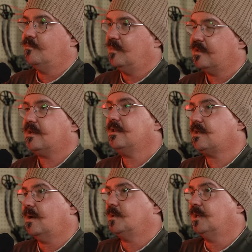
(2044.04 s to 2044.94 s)

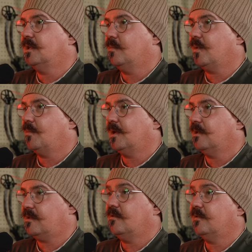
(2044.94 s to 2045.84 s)
misconception that prepping
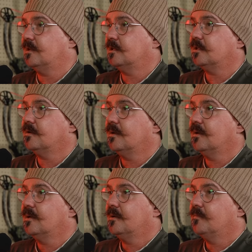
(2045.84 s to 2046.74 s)
is selfish,
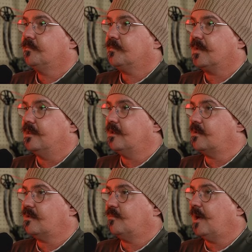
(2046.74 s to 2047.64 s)
that this
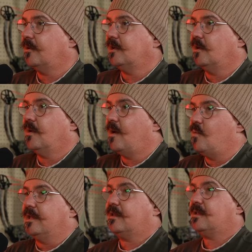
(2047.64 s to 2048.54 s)
is about, you know, I
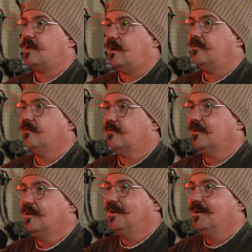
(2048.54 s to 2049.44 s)
want stuff,
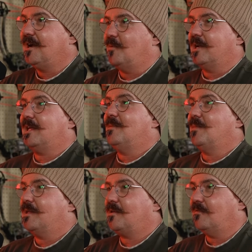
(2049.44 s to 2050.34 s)
I want to keep
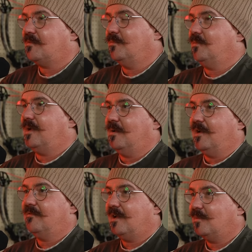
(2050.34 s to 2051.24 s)
myself and
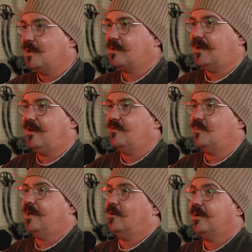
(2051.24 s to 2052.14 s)
my family safe,
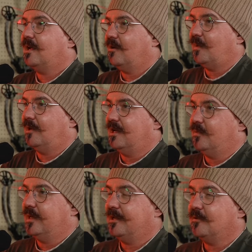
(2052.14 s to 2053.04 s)
but I don't care about
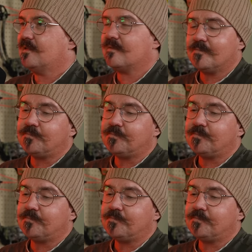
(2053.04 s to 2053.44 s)
anyone else.